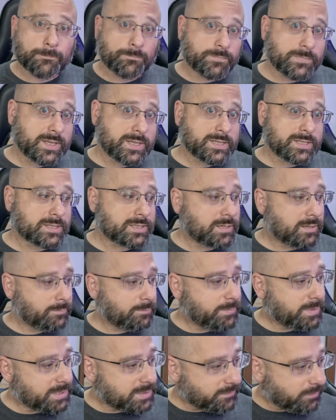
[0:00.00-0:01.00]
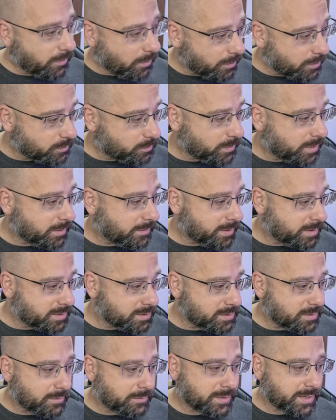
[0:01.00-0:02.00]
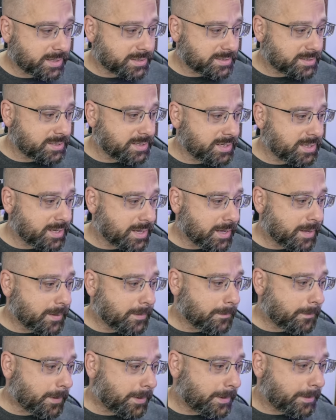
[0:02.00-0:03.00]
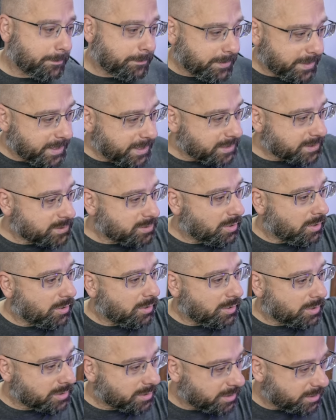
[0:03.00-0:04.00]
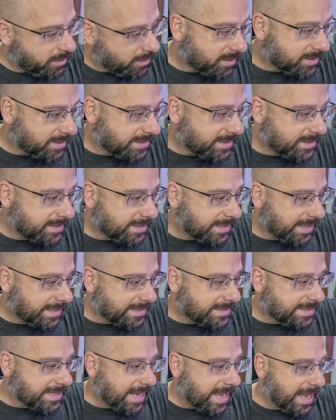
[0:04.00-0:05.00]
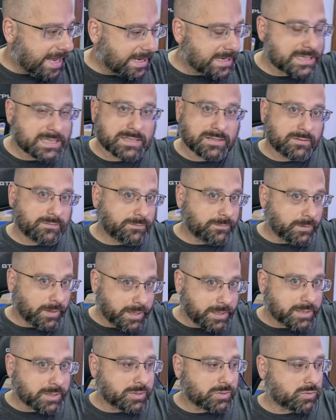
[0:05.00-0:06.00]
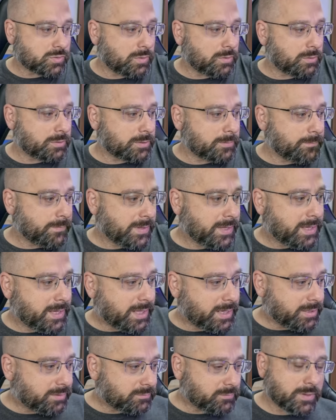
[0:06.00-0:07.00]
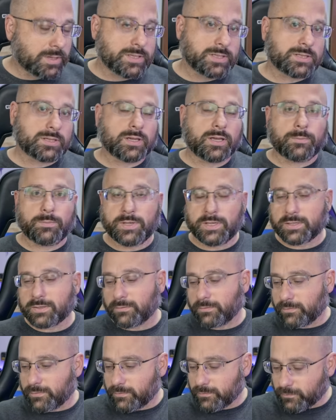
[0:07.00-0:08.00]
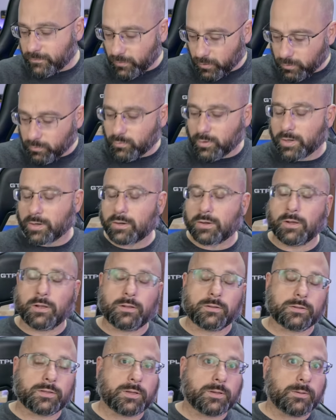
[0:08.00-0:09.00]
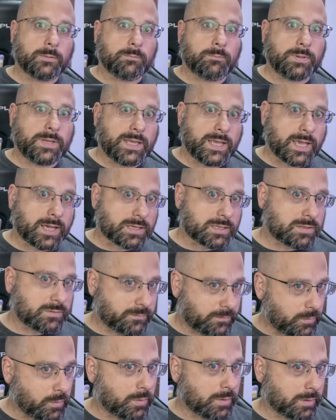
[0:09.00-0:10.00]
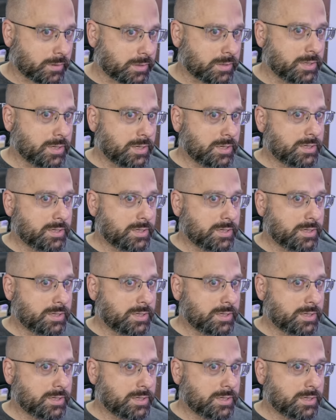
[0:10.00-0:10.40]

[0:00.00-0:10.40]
this piece of hardware is known as the a Pixhawk 6X flight controller, and it runs a piece of firmware called PX4.